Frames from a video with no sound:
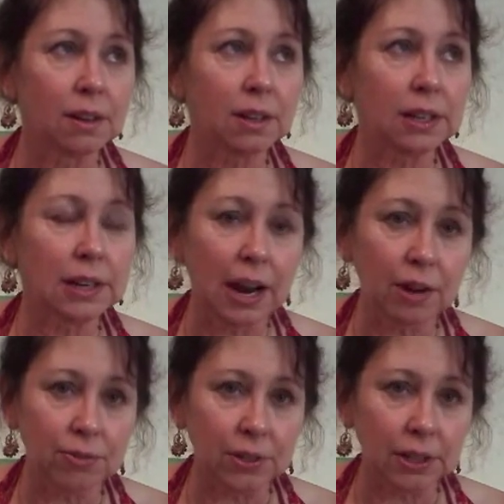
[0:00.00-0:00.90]

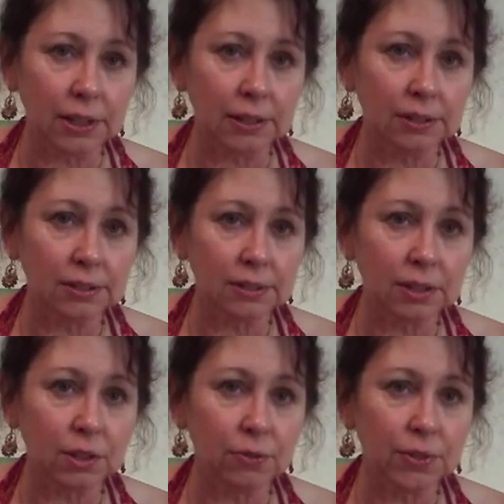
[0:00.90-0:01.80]
Africa, I
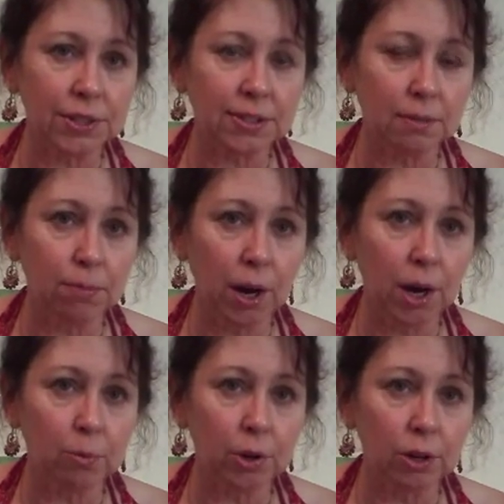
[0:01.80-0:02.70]
don't know if it's
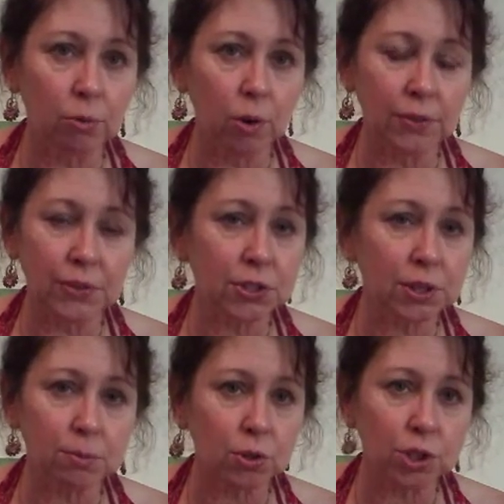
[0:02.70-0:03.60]
Zimbabwe or what, there's
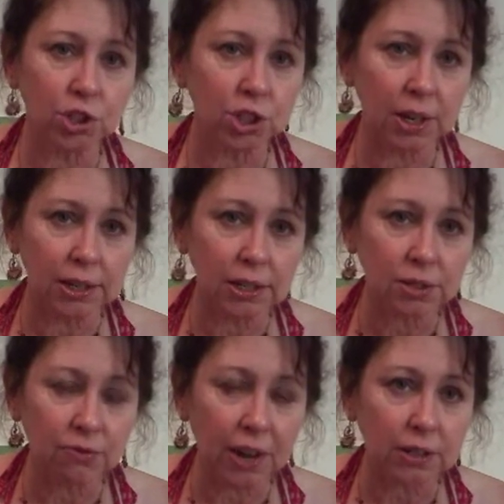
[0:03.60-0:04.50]
some sort of
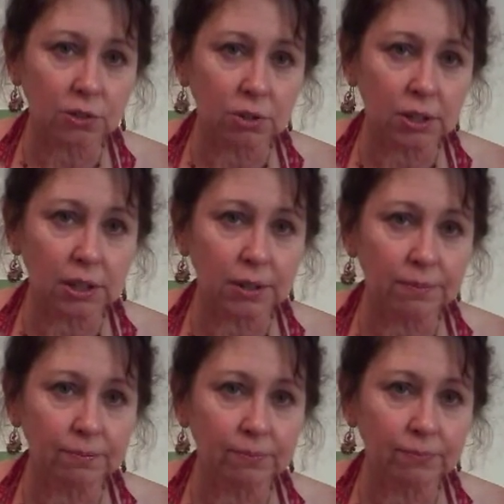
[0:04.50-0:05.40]
Chinese factory there,
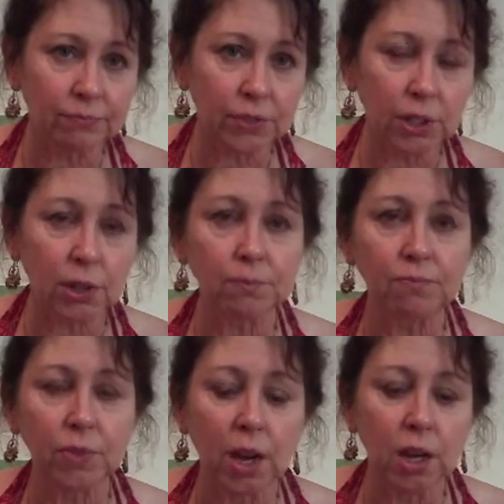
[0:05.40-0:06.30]
you know?
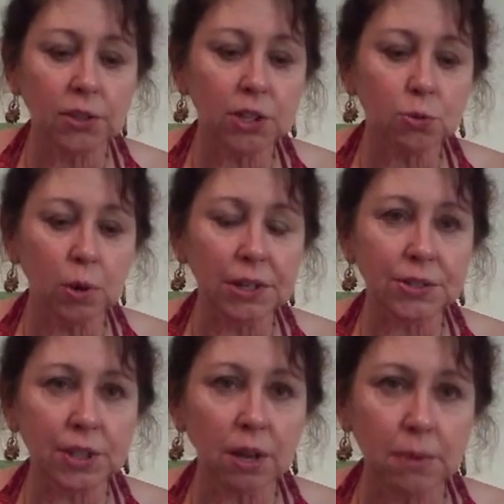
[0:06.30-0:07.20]
And these
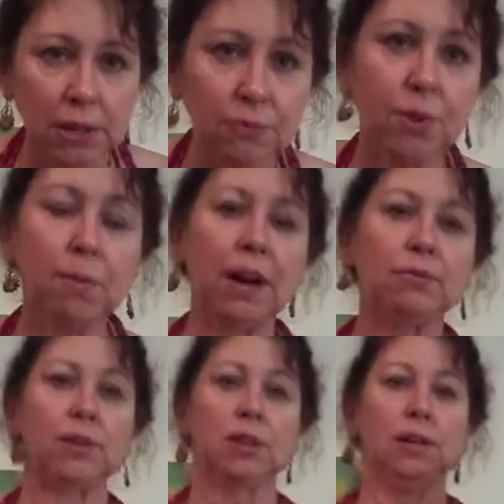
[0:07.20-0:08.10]
winds come in from
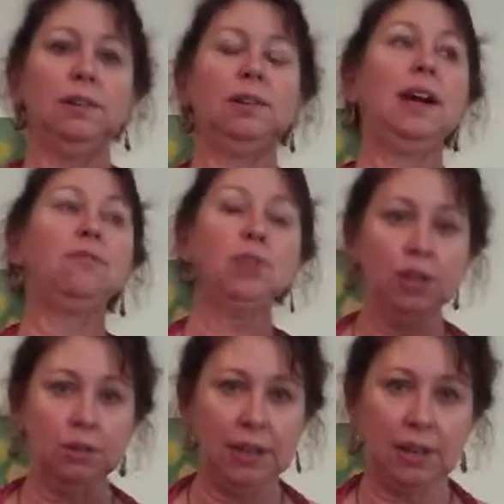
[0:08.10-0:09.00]
Africa. Every
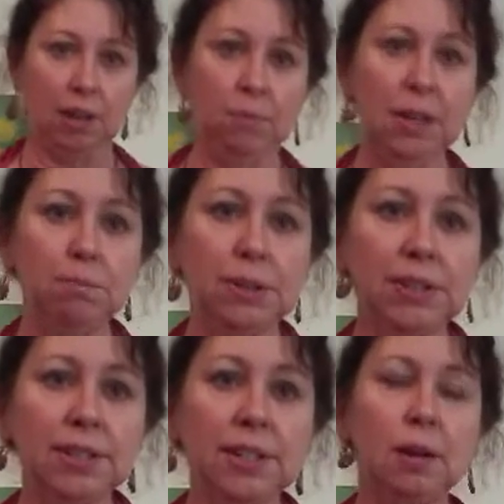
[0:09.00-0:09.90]
year they come in, but
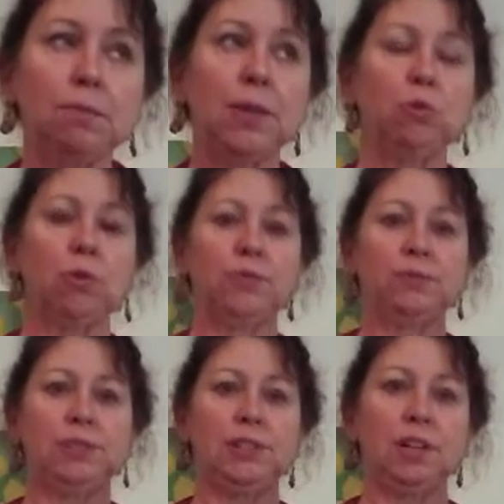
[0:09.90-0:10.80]
this time they were
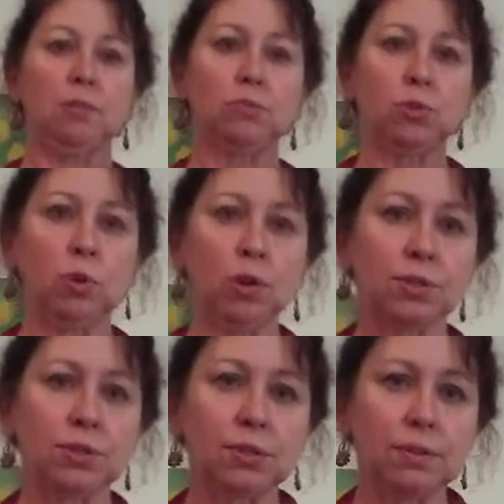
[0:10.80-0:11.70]
50 times
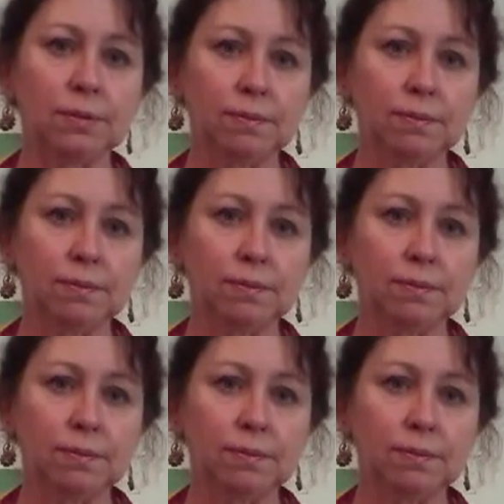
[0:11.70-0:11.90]
worse.